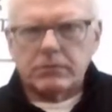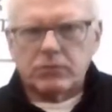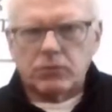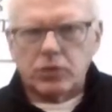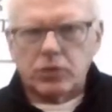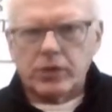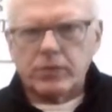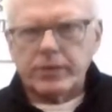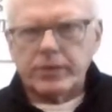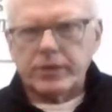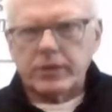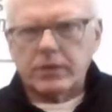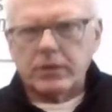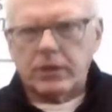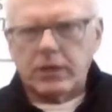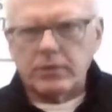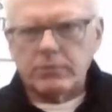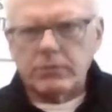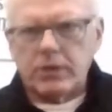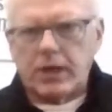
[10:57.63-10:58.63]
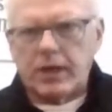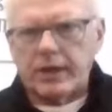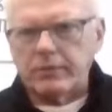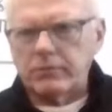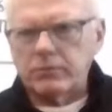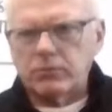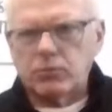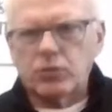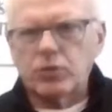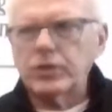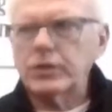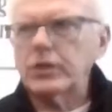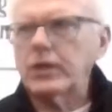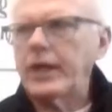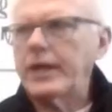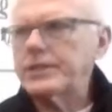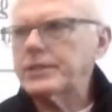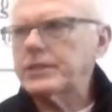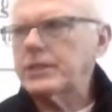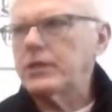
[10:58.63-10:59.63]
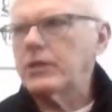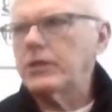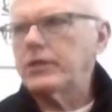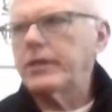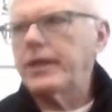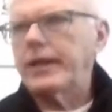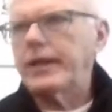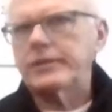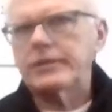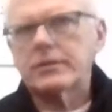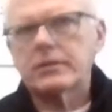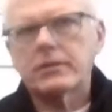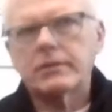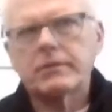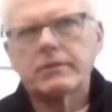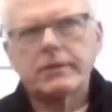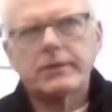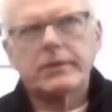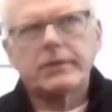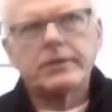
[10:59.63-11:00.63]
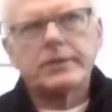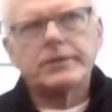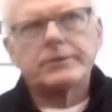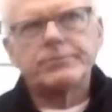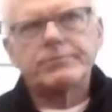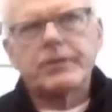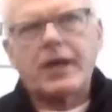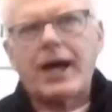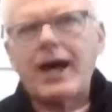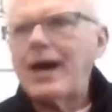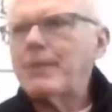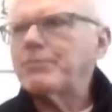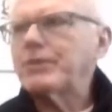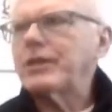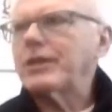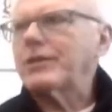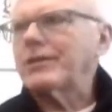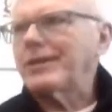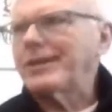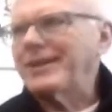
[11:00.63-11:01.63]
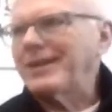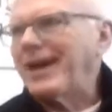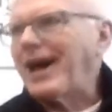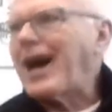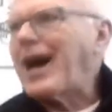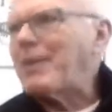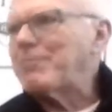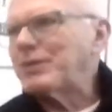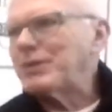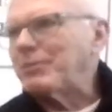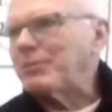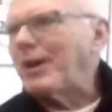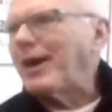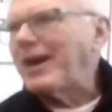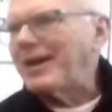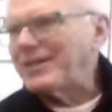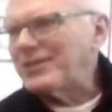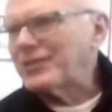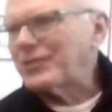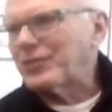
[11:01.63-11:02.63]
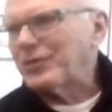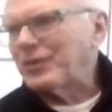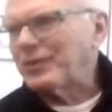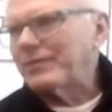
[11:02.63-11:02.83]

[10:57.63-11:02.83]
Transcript: work with a club on world-class gear that's optically optimized